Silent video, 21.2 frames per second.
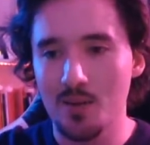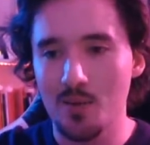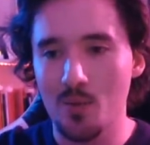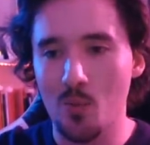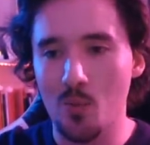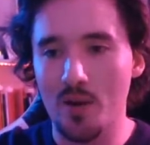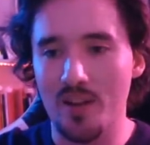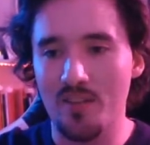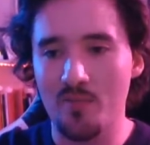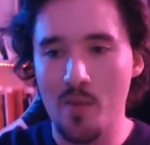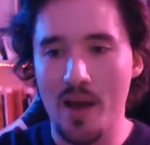
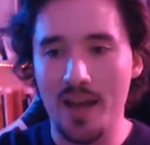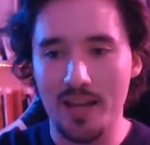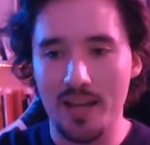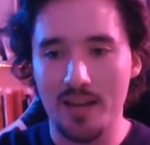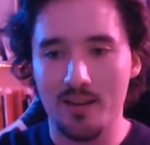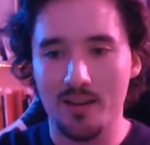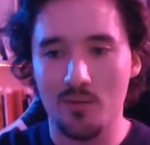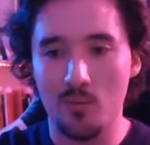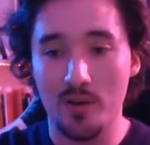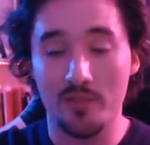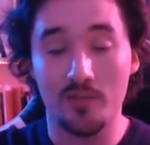would have
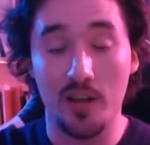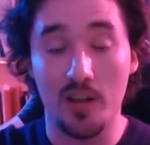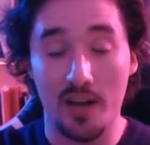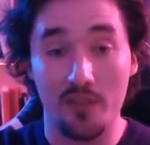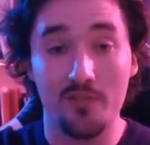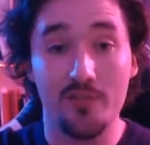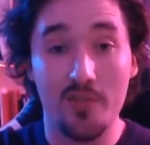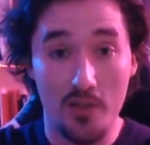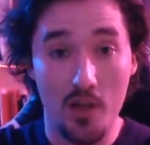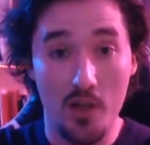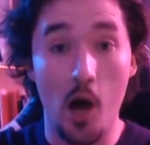done like
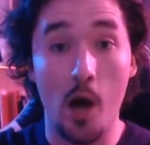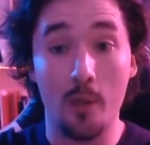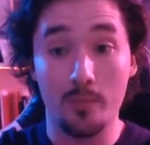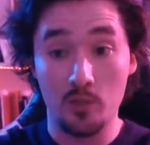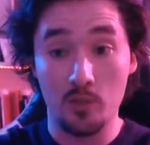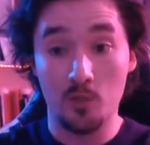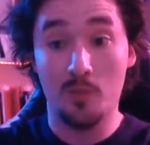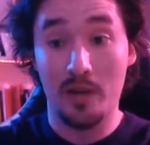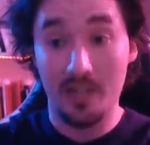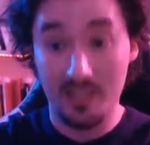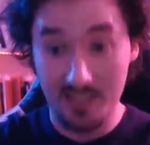further harm
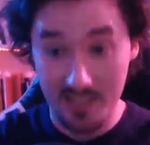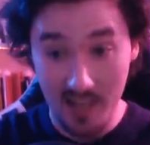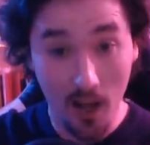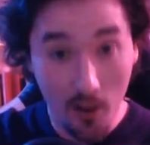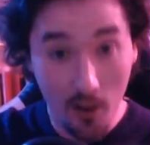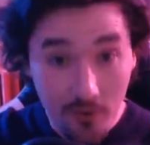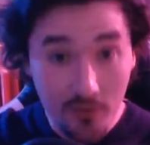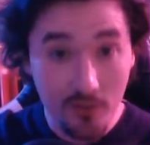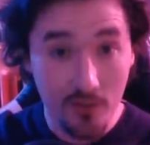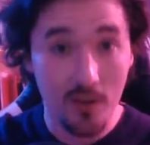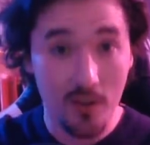to
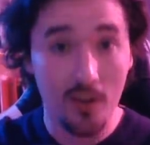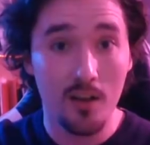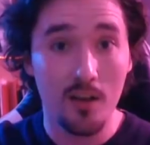myself,